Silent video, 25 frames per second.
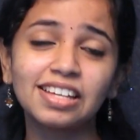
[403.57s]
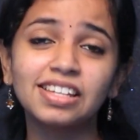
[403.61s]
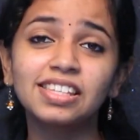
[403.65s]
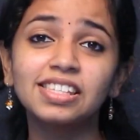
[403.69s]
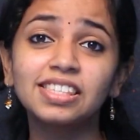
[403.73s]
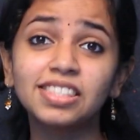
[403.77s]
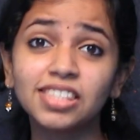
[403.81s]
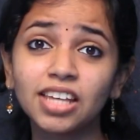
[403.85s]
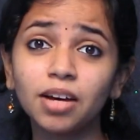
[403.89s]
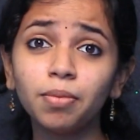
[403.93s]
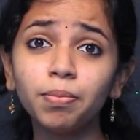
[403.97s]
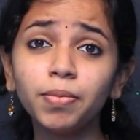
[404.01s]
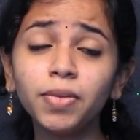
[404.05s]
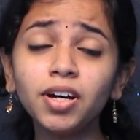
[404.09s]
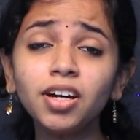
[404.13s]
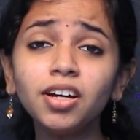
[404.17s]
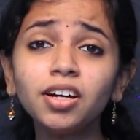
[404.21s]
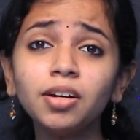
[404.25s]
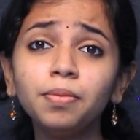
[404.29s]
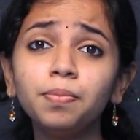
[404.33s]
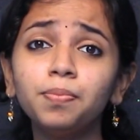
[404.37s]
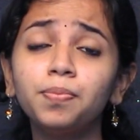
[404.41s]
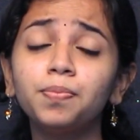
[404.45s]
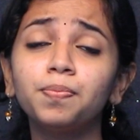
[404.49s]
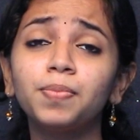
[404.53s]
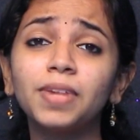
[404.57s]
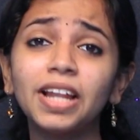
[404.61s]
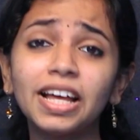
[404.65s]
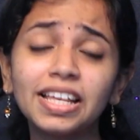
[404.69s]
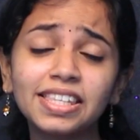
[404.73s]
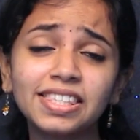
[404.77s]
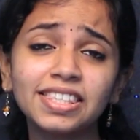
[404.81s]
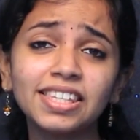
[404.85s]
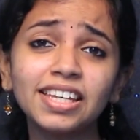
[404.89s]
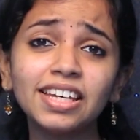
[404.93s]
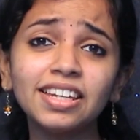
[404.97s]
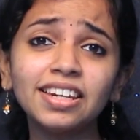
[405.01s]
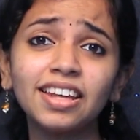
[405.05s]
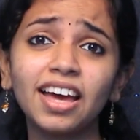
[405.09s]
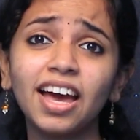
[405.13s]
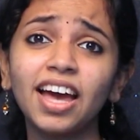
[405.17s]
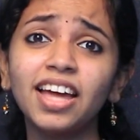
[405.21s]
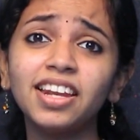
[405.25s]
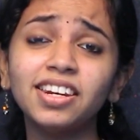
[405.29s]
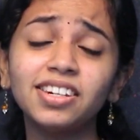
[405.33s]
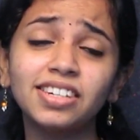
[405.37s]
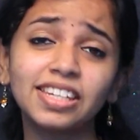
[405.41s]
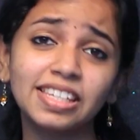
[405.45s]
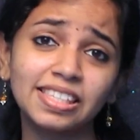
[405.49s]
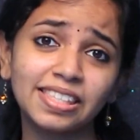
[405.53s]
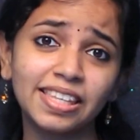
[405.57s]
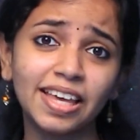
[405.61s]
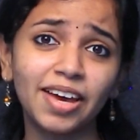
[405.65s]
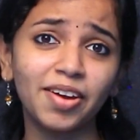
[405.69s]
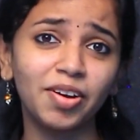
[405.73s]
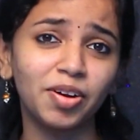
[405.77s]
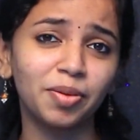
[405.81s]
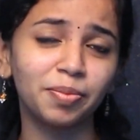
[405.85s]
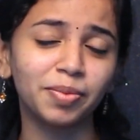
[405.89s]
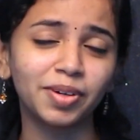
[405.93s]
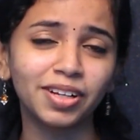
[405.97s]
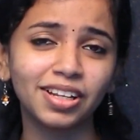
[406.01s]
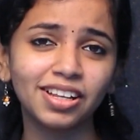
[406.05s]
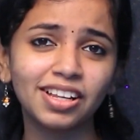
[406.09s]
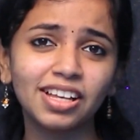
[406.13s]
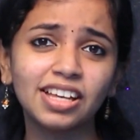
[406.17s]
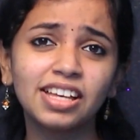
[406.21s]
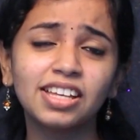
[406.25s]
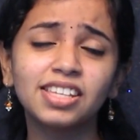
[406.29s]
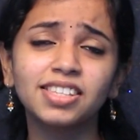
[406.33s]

Some are pleasant and desirable,